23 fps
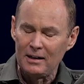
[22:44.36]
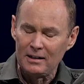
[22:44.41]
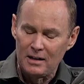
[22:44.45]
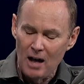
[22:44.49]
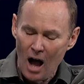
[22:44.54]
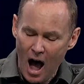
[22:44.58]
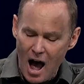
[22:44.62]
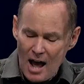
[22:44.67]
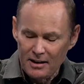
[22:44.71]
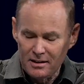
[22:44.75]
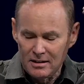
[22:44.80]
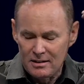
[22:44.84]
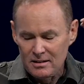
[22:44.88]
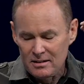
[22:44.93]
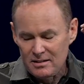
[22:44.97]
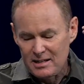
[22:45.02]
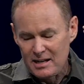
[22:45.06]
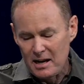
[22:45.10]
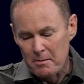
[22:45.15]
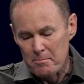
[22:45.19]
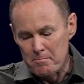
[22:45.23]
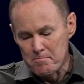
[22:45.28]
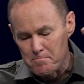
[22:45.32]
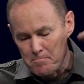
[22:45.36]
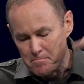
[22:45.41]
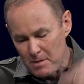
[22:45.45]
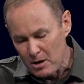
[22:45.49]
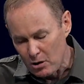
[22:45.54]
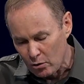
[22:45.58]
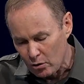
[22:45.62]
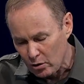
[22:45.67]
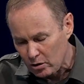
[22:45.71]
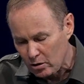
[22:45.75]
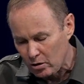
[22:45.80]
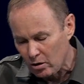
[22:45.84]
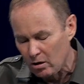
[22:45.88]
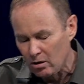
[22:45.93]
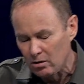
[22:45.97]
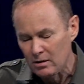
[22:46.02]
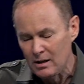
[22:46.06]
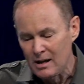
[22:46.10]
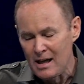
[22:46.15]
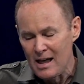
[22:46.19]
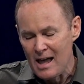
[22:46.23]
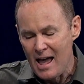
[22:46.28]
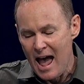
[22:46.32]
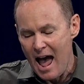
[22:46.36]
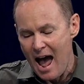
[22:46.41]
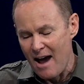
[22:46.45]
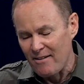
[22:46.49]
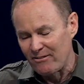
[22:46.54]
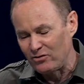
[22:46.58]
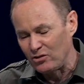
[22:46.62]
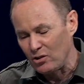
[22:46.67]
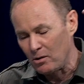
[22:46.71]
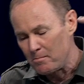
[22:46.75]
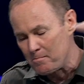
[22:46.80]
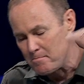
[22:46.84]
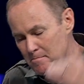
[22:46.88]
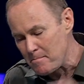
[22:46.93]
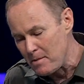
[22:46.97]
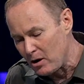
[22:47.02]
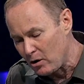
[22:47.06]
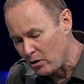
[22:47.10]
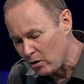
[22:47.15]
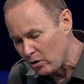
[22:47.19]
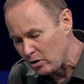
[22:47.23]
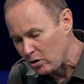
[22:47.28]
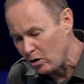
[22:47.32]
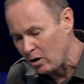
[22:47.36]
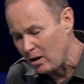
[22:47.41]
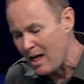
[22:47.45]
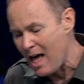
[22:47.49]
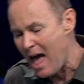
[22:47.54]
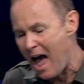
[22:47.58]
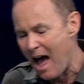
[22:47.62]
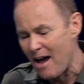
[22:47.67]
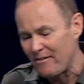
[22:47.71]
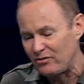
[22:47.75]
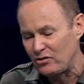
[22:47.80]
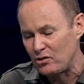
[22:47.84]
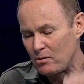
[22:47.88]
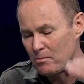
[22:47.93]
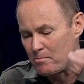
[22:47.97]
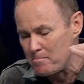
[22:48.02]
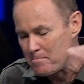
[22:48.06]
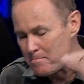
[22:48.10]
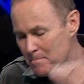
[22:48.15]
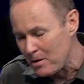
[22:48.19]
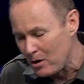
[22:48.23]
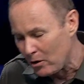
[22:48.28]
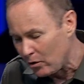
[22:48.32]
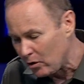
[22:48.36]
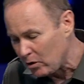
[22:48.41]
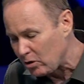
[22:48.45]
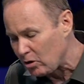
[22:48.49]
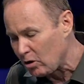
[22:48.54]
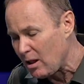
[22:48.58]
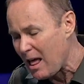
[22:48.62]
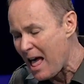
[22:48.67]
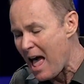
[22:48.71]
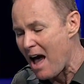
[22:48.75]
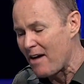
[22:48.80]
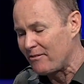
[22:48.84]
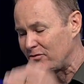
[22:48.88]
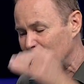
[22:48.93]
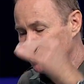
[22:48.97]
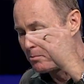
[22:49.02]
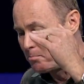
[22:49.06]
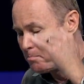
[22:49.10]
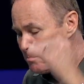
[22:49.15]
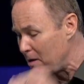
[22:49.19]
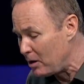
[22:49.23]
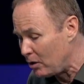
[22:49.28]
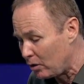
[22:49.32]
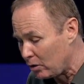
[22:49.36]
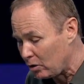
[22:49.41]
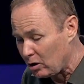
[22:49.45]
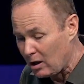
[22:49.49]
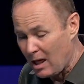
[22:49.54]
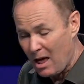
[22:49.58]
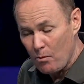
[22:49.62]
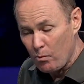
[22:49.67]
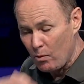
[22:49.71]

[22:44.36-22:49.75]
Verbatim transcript: and God did miracle after miracle after miracle after miracle.